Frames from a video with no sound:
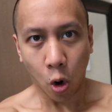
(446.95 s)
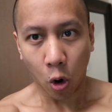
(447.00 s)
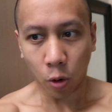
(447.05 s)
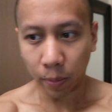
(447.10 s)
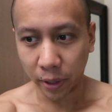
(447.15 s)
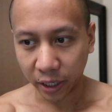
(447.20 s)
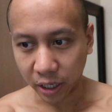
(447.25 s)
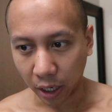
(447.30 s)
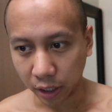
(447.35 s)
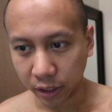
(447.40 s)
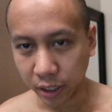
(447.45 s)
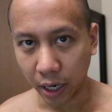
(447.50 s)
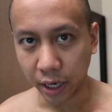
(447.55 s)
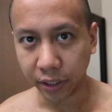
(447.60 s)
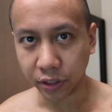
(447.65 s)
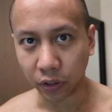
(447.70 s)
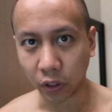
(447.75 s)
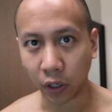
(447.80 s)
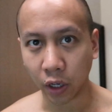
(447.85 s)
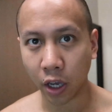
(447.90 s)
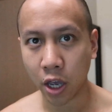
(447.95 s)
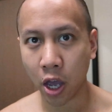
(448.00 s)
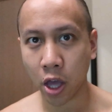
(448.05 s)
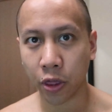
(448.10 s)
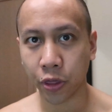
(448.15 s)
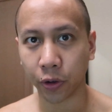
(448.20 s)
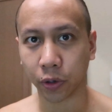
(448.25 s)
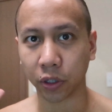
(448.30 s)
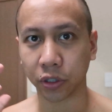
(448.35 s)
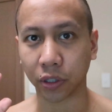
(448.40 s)
Oh my god, guys,
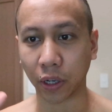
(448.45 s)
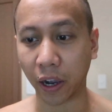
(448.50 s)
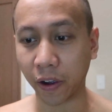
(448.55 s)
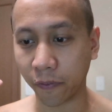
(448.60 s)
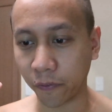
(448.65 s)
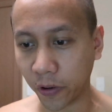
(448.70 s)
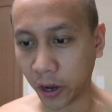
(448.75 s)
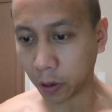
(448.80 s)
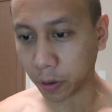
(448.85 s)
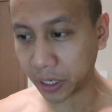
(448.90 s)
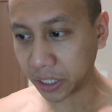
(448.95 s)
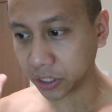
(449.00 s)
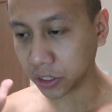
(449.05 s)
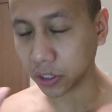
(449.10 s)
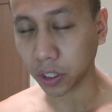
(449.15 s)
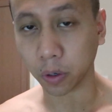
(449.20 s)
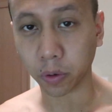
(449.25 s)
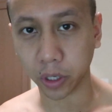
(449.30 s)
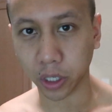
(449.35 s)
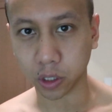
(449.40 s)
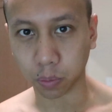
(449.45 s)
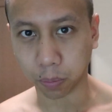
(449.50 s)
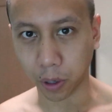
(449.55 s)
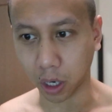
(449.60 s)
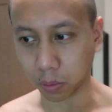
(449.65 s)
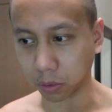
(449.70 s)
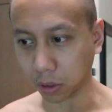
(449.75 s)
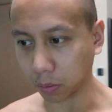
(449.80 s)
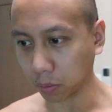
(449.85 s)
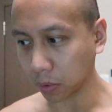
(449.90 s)
there's a very serious
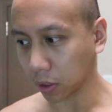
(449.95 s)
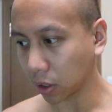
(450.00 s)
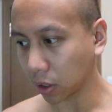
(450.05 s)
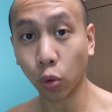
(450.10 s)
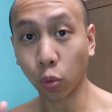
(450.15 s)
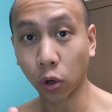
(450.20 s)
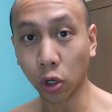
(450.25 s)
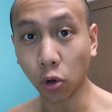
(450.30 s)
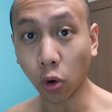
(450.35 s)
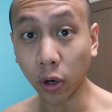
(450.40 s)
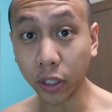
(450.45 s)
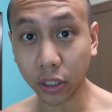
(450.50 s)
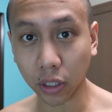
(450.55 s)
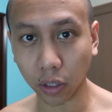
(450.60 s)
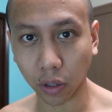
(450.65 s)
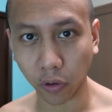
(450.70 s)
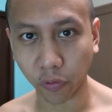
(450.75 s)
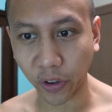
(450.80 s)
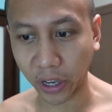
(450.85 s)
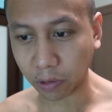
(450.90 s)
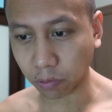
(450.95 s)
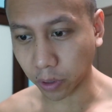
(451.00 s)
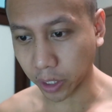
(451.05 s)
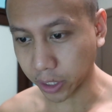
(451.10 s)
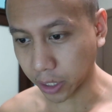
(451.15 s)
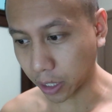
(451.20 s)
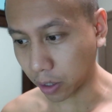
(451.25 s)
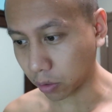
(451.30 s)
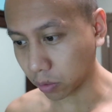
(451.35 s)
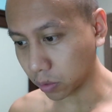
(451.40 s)
problem. We're going to the vet
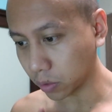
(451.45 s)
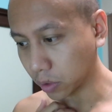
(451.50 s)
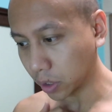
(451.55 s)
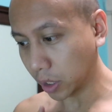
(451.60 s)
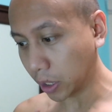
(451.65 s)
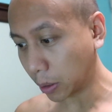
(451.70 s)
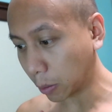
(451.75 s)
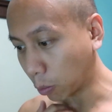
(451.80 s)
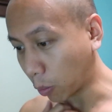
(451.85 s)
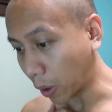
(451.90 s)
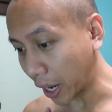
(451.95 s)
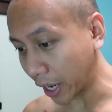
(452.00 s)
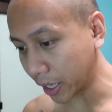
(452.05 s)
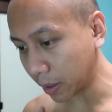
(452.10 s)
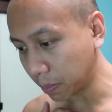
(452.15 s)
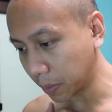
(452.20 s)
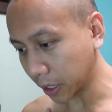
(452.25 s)
right now. Why?